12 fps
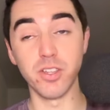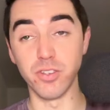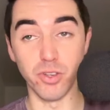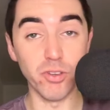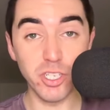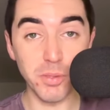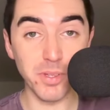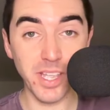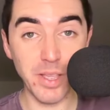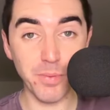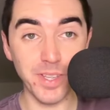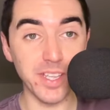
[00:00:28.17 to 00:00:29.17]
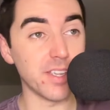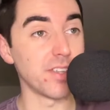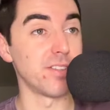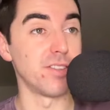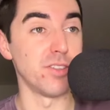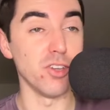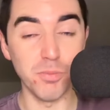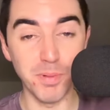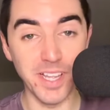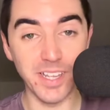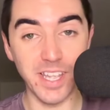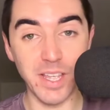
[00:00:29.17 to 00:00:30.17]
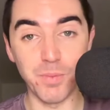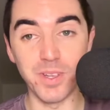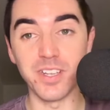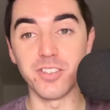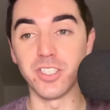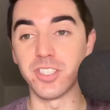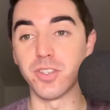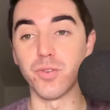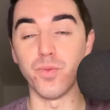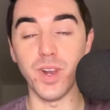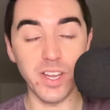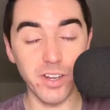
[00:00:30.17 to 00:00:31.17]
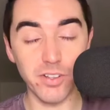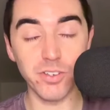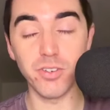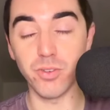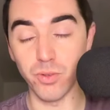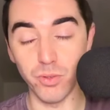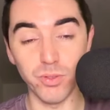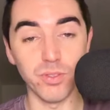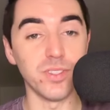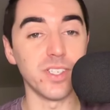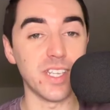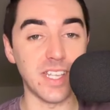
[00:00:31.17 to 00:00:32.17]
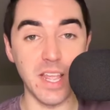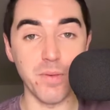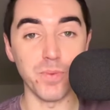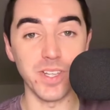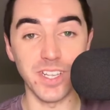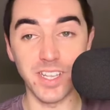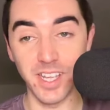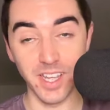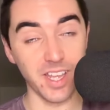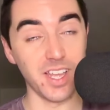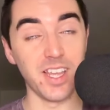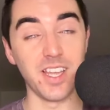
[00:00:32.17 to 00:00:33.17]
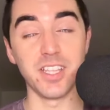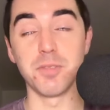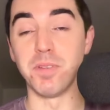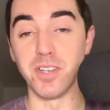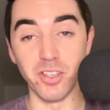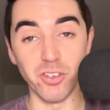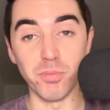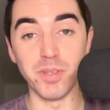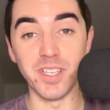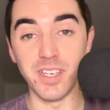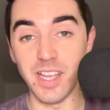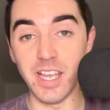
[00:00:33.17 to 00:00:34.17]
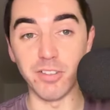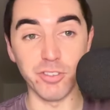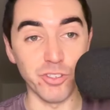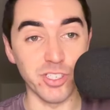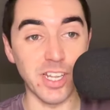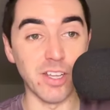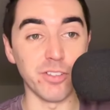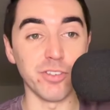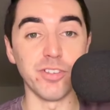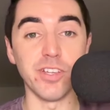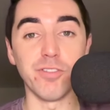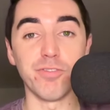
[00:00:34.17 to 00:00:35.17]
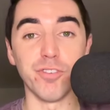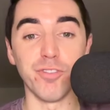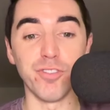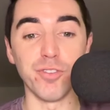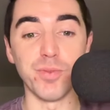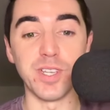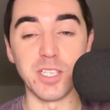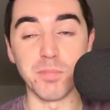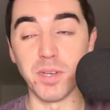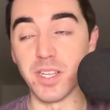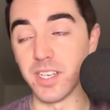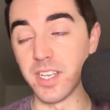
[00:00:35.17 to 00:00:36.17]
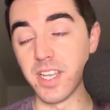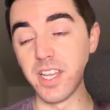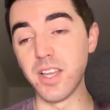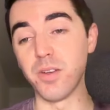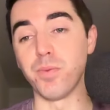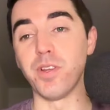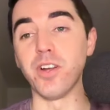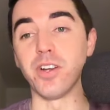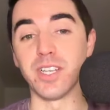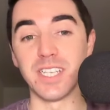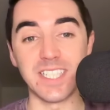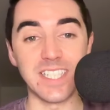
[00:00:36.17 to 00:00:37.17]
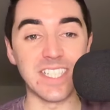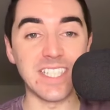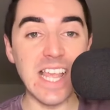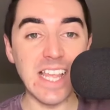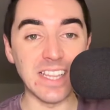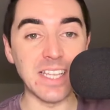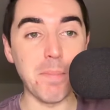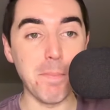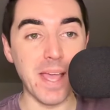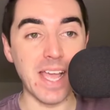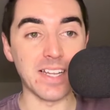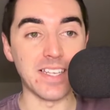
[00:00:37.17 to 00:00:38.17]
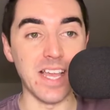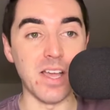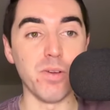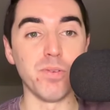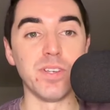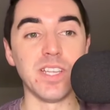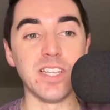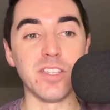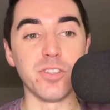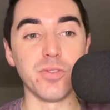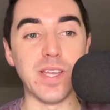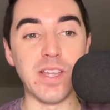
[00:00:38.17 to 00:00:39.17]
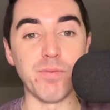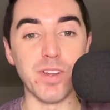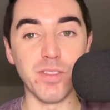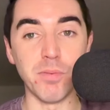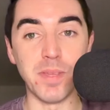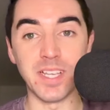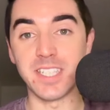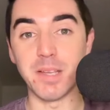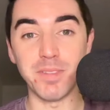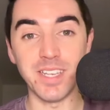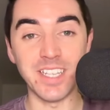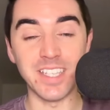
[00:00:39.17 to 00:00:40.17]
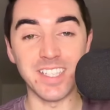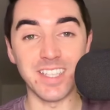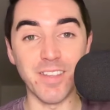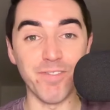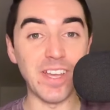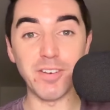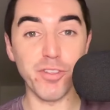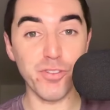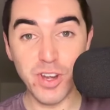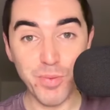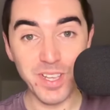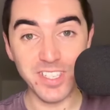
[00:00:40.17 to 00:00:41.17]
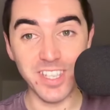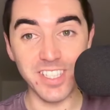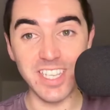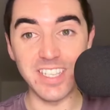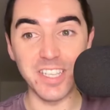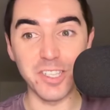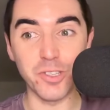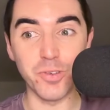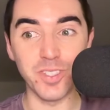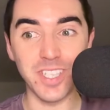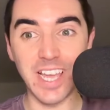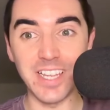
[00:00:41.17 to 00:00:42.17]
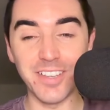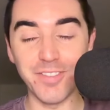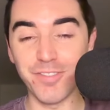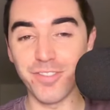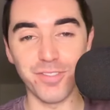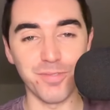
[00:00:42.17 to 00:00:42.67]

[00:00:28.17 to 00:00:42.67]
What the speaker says: No double game week, no blank game week, just a regular old game week. It's been a little bit helter-skelter there for a few weeks, but we are settling back down into a rhythm, except that it's the final 3 weeks of the season, so it's kind of